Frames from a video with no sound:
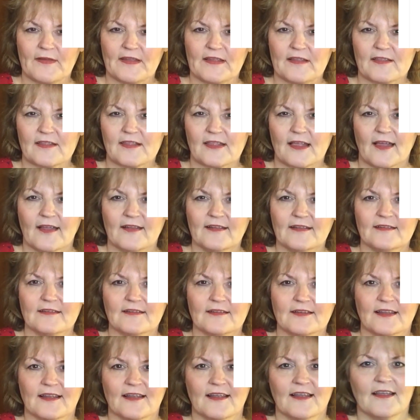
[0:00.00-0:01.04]
is.
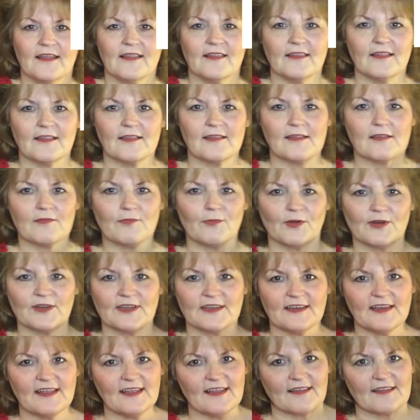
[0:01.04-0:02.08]
And this is what
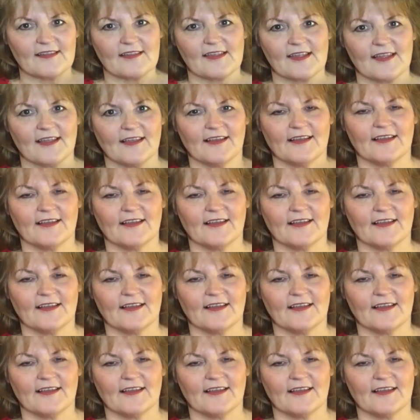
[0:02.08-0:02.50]
it is.